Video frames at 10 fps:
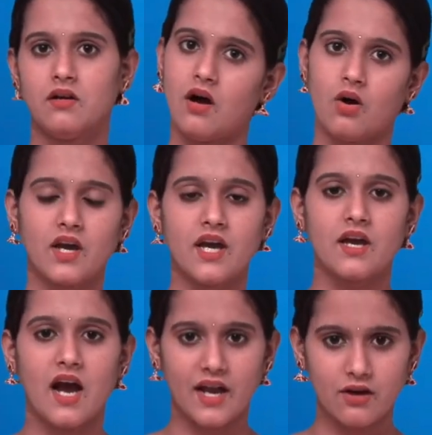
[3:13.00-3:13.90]
okay,
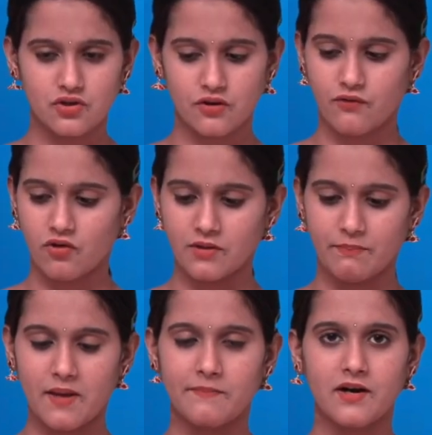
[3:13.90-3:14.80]
again you should fold the
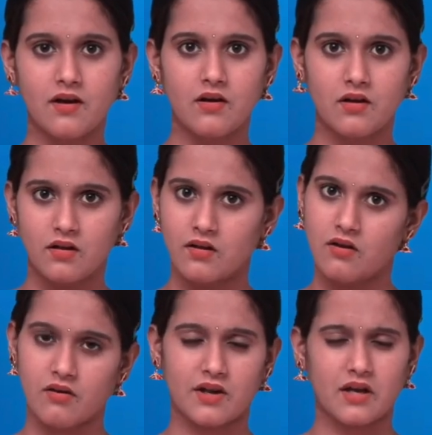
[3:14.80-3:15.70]
paper,
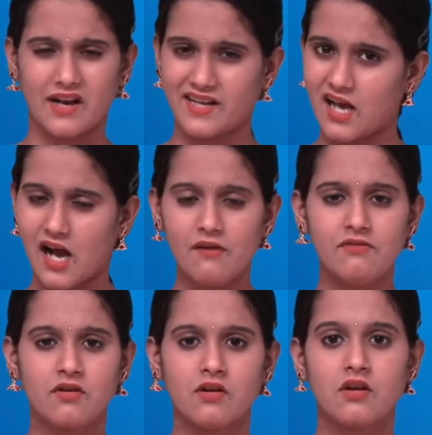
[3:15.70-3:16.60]
okay, correct half.
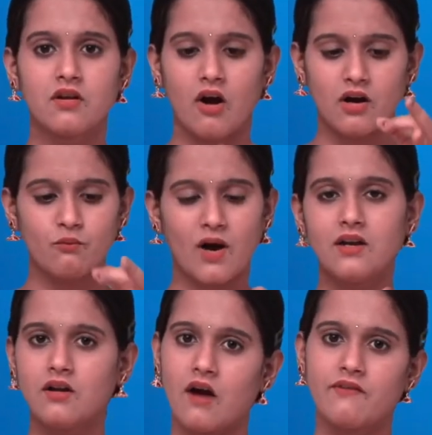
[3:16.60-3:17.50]
On one
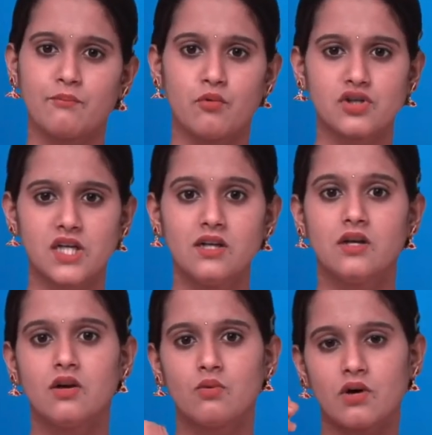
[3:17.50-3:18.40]
half of portion,
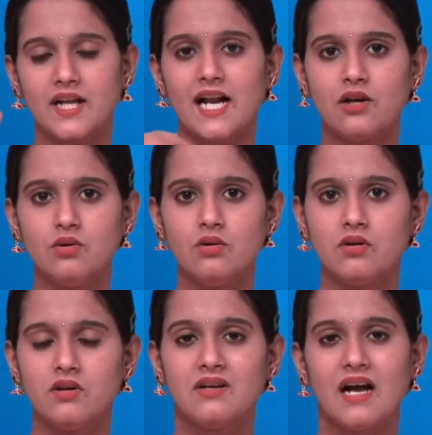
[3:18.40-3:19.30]
what I'll do,
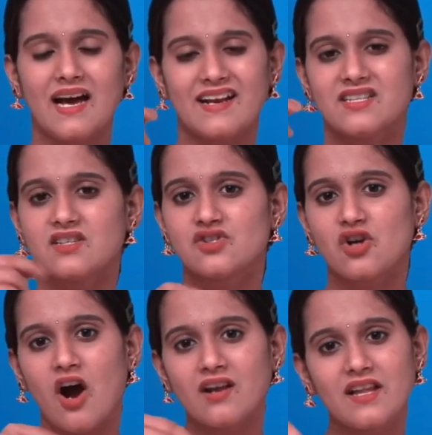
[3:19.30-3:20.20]
I'll raise a
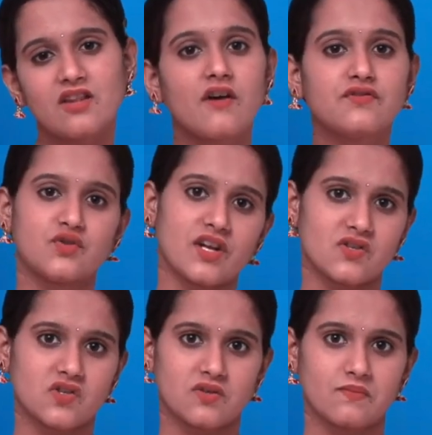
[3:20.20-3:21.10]
short length of
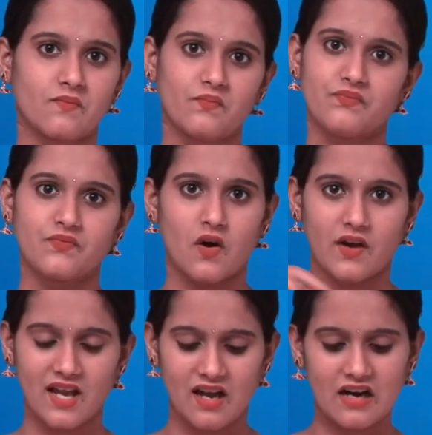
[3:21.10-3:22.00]
strings,
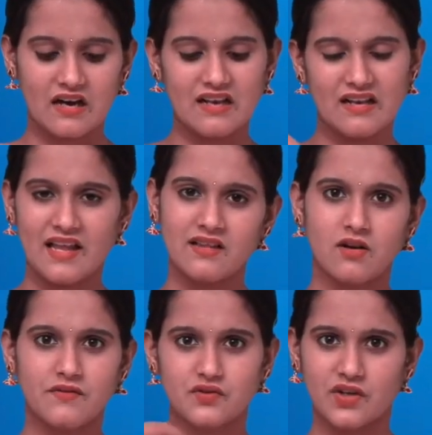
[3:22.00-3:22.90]
okay, length
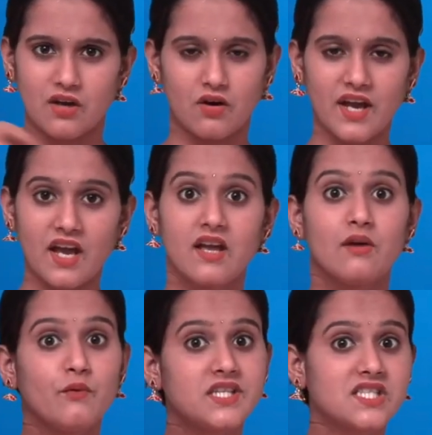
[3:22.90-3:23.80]
of string, okay,
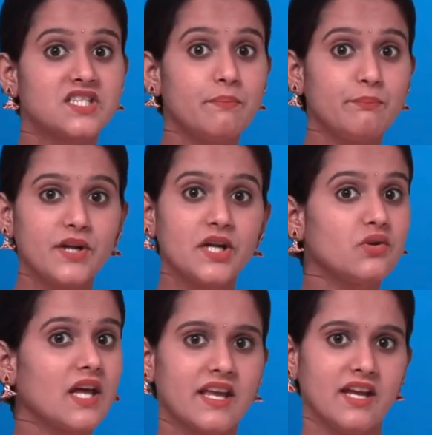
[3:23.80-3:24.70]
which is dipped into
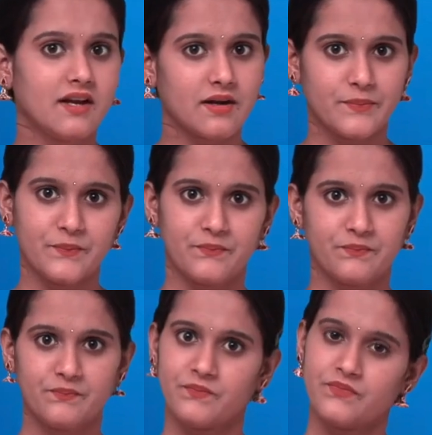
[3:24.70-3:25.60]
the ink.
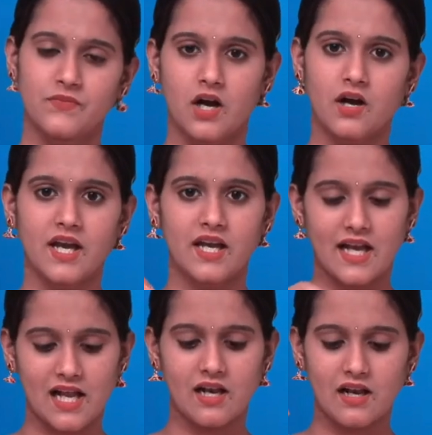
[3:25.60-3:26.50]
Okay,
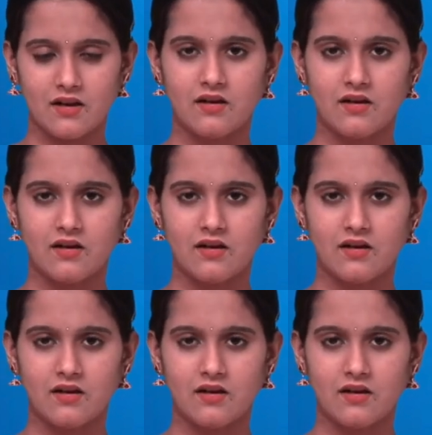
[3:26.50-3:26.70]
I'll